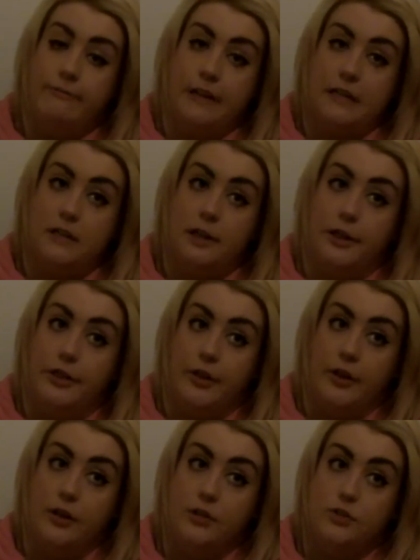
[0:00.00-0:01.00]
felt
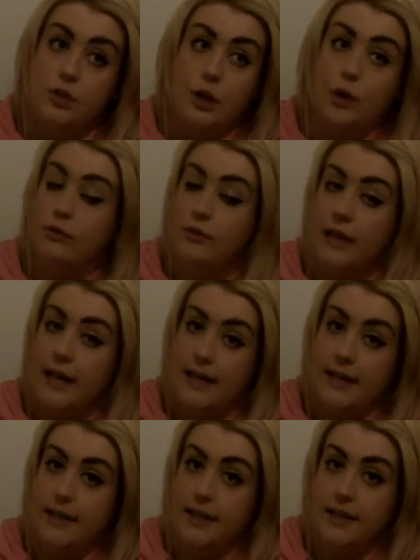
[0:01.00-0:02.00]
that
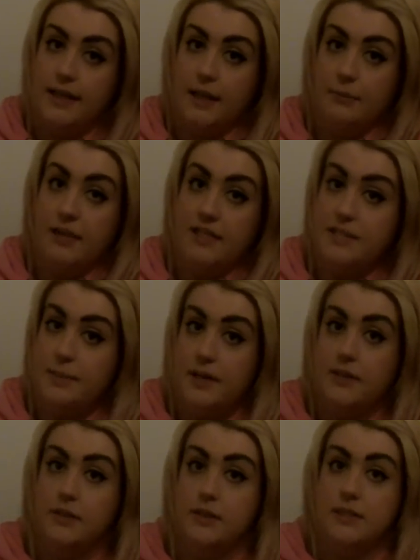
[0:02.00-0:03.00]
overnight I'd had my
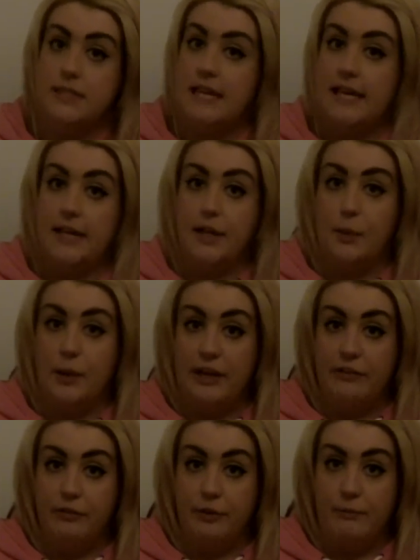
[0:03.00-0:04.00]
independence taken
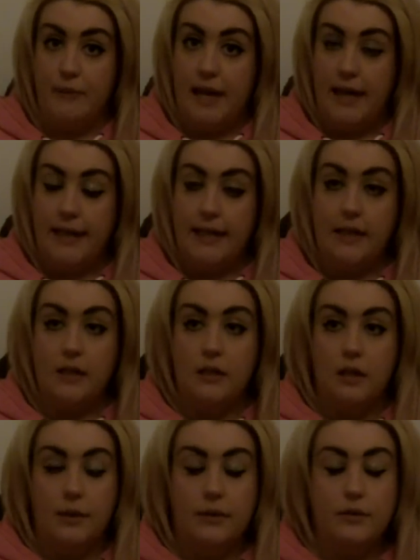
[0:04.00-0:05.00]
away from me. You
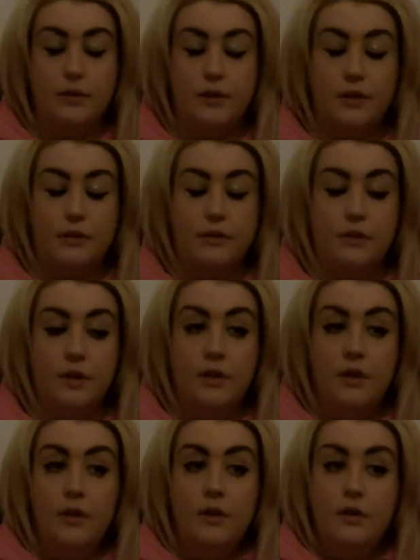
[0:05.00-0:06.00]
know, I couldn't
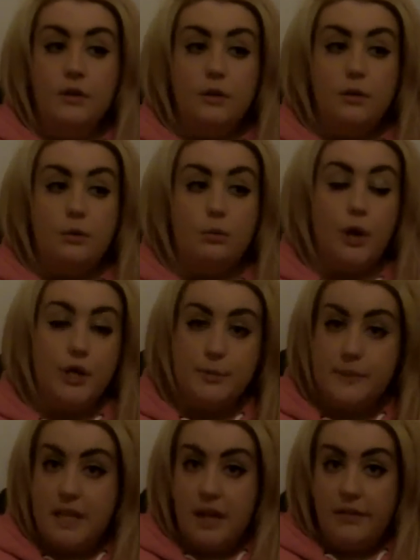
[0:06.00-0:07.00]

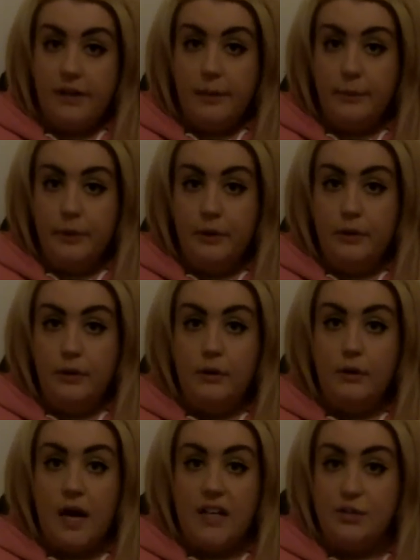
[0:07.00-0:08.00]
wash myself
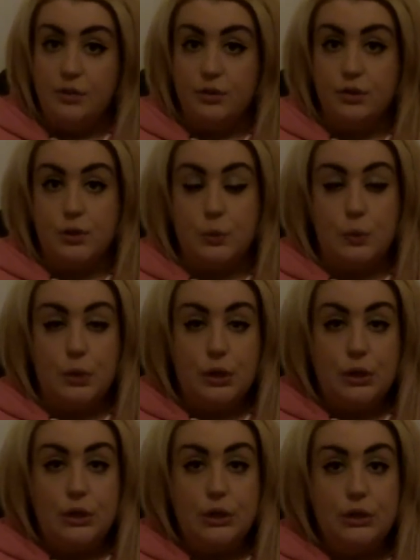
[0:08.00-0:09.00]
anymore, I struggled to
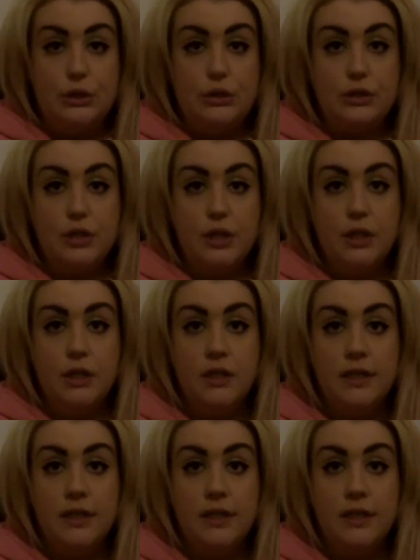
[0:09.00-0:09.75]
walk.